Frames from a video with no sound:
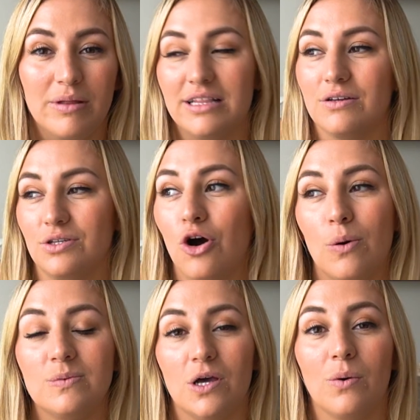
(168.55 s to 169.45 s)
Like those
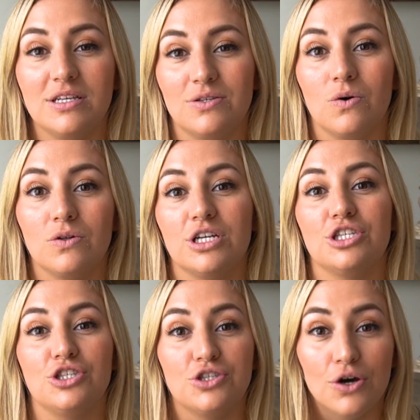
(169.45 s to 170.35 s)
homes always sold
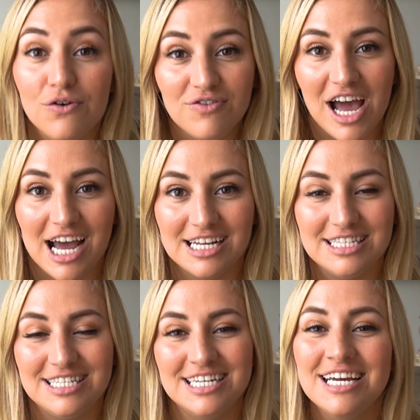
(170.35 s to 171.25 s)
so
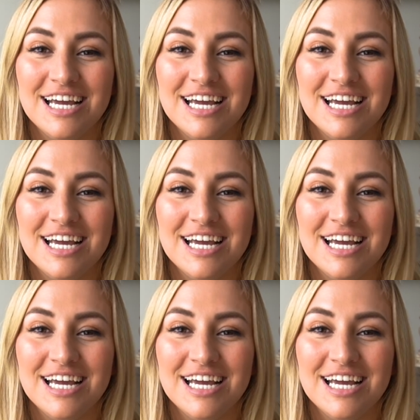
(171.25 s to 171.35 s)
fast.